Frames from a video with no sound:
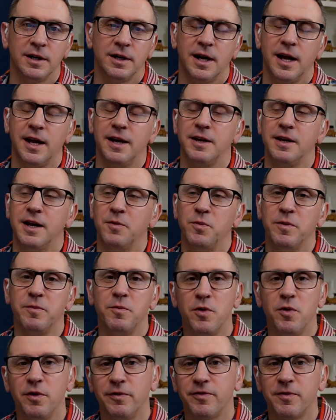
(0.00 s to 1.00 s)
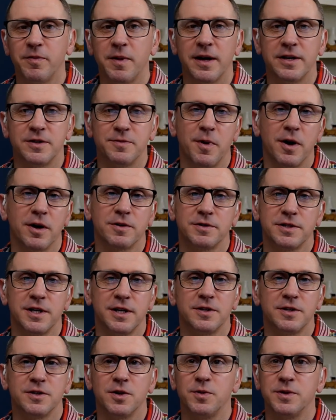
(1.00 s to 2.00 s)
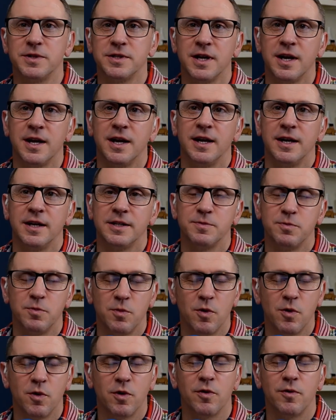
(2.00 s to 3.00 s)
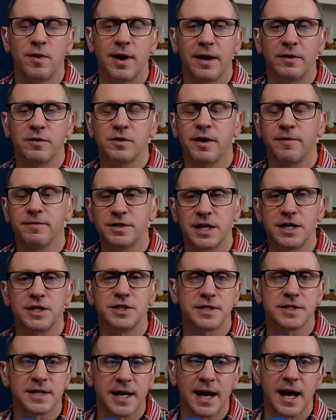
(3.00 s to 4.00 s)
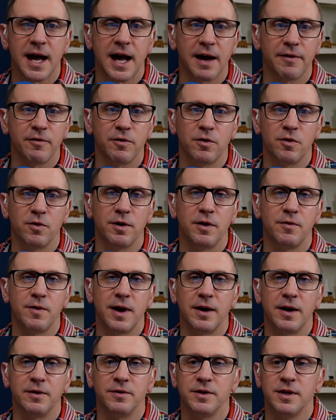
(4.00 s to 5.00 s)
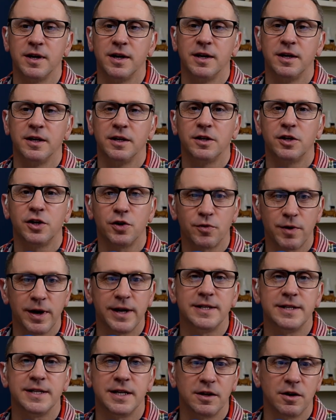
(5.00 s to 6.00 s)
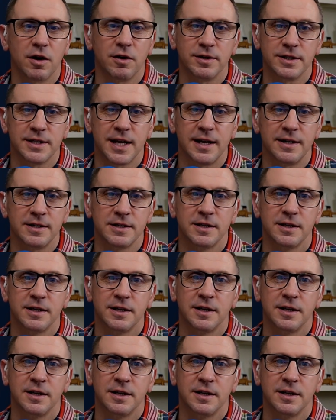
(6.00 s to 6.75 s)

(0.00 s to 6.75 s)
and we moved from that democracy. So it's more around the conversations that I have are around curating content,